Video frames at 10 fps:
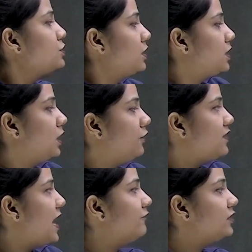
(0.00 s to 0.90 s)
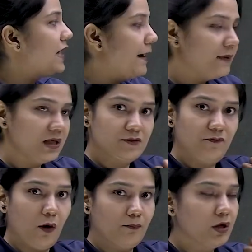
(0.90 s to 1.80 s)
So here we have the gametes
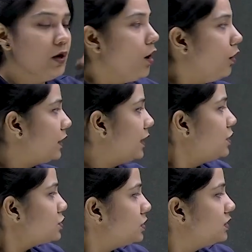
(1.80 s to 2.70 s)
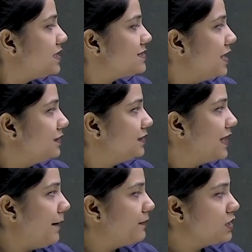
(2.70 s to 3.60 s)
formed. Okay, so these are the
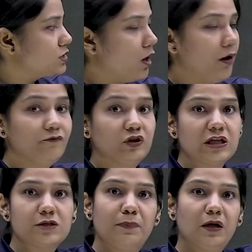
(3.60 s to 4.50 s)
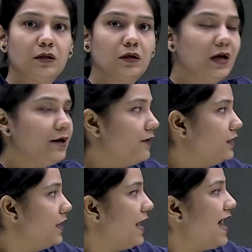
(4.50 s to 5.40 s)
gametes of this particular one
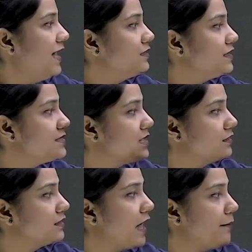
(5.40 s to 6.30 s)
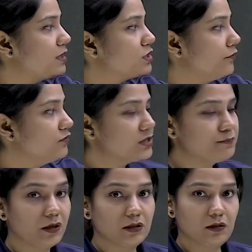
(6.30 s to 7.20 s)
and these are the gametes of this
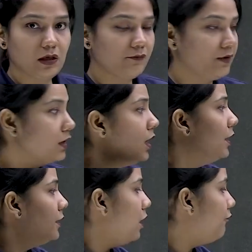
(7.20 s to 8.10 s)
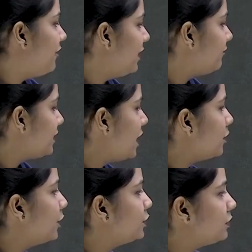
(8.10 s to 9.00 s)
particular one. Now, when we are
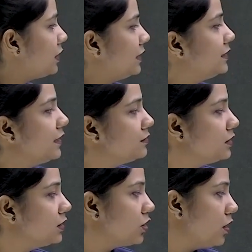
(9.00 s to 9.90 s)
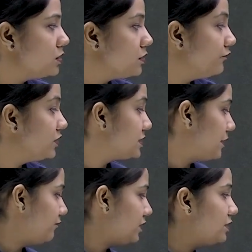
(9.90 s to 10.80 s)
going to conduct the cross of the
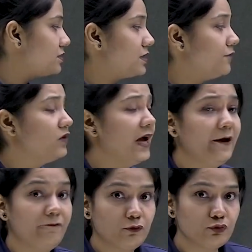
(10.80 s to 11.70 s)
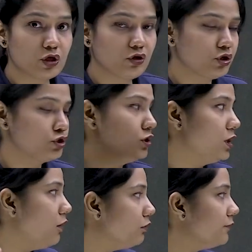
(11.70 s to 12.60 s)
same, we receive the F2 generation.
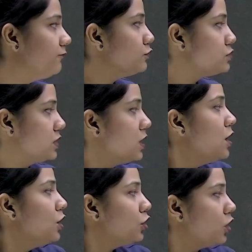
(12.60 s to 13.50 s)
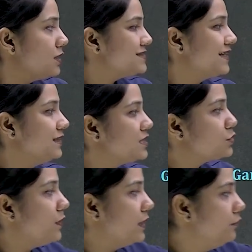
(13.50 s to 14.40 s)
Now, if you see, crossing this
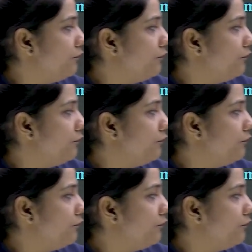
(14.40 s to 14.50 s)
one